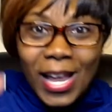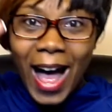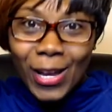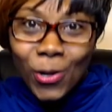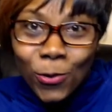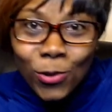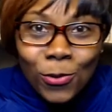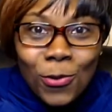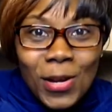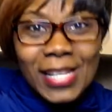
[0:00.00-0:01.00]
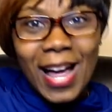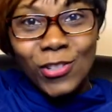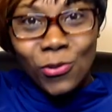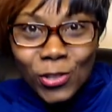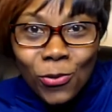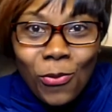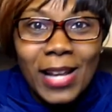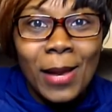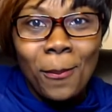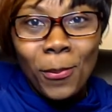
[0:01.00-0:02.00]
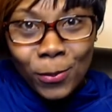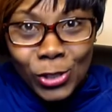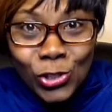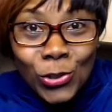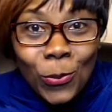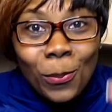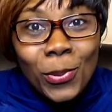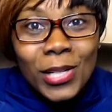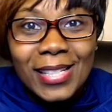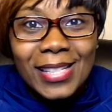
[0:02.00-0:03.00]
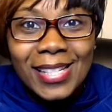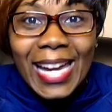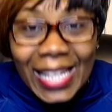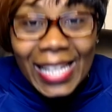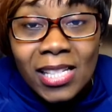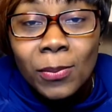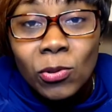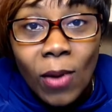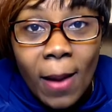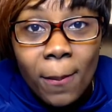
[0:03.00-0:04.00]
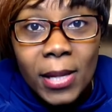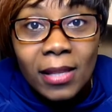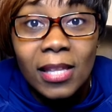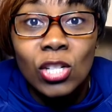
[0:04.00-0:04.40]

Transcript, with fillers: I go through as I try to write and publish new books, click the subscribe button.